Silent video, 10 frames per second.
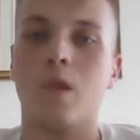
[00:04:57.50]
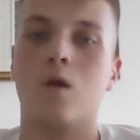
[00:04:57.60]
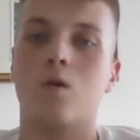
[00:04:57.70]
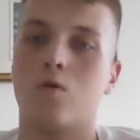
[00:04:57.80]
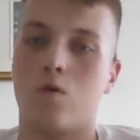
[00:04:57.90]

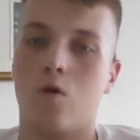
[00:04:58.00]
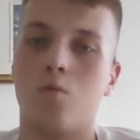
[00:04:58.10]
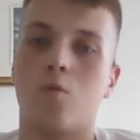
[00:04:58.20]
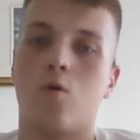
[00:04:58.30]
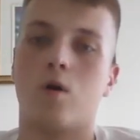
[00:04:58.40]
you know
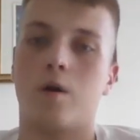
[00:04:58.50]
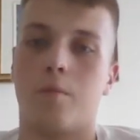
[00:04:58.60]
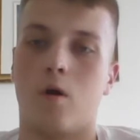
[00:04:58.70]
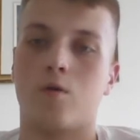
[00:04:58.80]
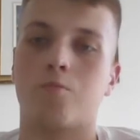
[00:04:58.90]
more
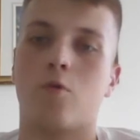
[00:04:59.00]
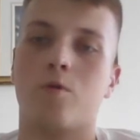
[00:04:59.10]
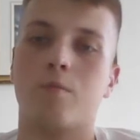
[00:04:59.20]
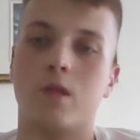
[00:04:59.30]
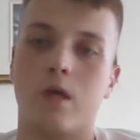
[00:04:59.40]
about
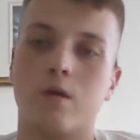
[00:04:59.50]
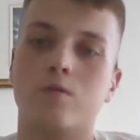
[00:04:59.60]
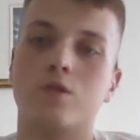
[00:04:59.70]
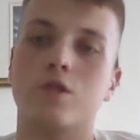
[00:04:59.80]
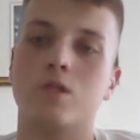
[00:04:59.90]
programming
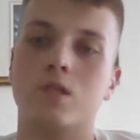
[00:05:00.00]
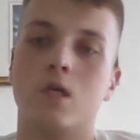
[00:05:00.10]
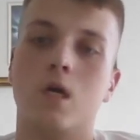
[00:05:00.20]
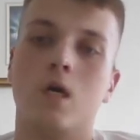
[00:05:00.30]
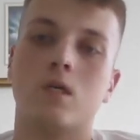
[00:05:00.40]
languages.
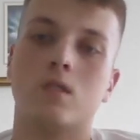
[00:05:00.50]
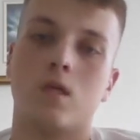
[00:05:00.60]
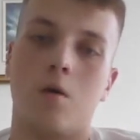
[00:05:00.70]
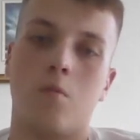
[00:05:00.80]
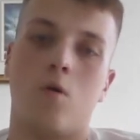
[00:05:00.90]

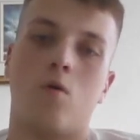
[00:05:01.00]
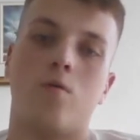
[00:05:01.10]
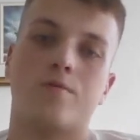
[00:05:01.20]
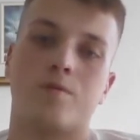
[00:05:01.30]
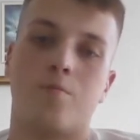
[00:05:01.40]
Some
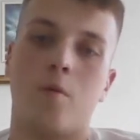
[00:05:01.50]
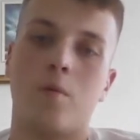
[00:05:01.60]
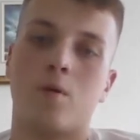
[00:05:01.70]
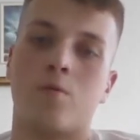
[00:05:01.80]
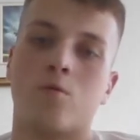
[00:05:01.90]
of the
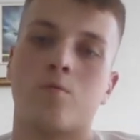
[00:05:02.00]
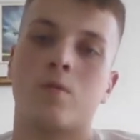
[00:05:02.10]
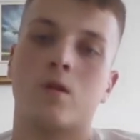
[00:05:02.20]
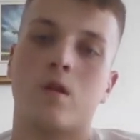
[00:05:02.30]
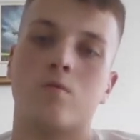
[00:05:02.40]
popular
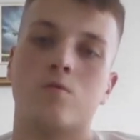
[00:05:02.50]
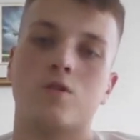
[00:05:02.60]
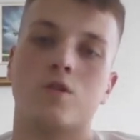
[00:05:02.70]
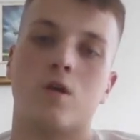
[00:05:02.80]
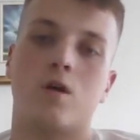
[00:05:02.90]
programming
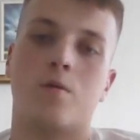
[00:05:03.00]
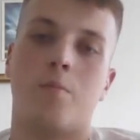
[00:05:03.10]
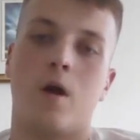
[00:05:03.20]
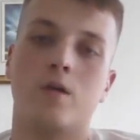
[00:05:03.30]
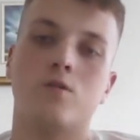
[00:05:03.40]
languages are
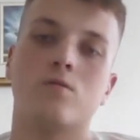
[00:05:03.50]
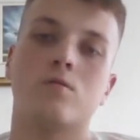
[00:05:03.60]
Python,